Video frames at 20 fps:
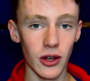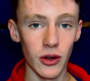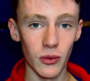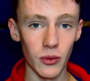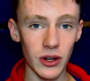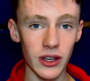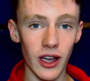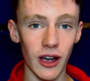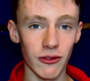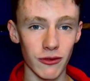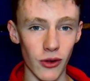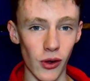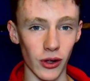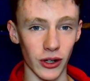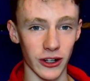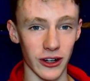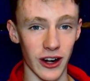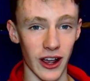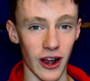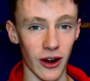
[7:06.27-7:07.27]
We got
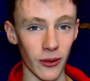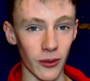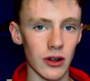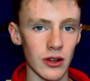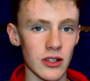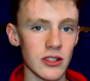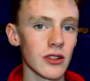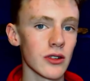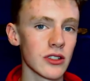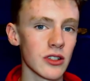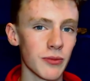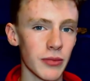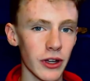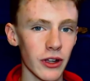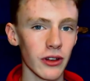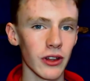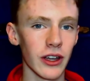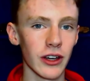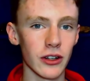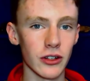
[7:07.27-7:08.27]
Vulkan now. So it's a
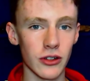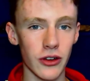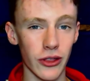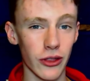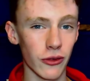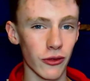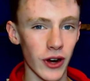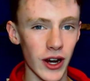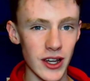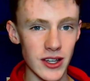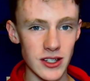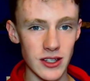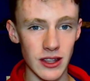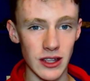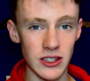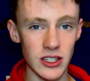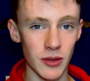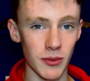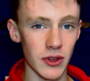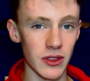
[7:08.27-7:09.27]
bit later to the race
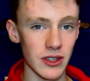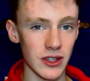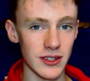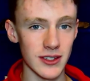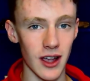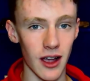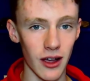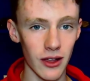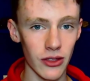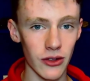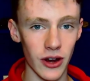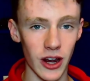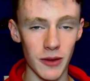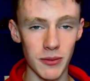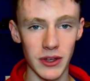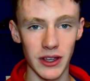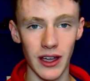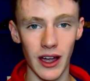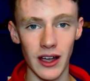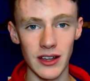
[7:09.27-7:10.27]
than some of these other
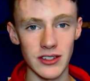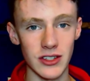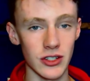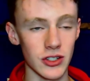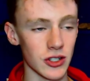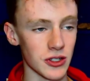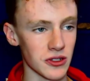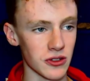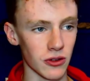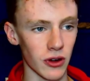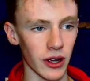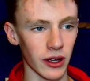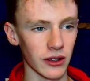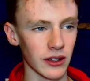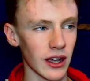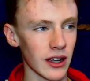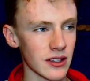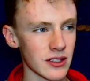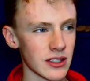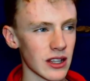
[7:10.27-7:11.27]
APIs, such as
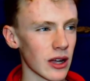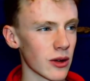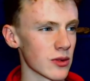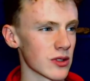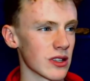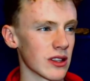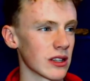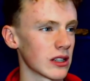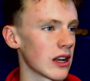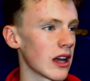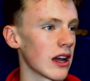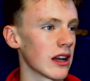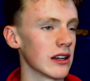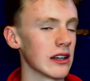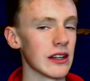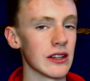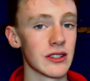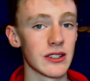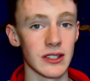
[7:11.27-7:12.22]
DirectX, that was in the 90s.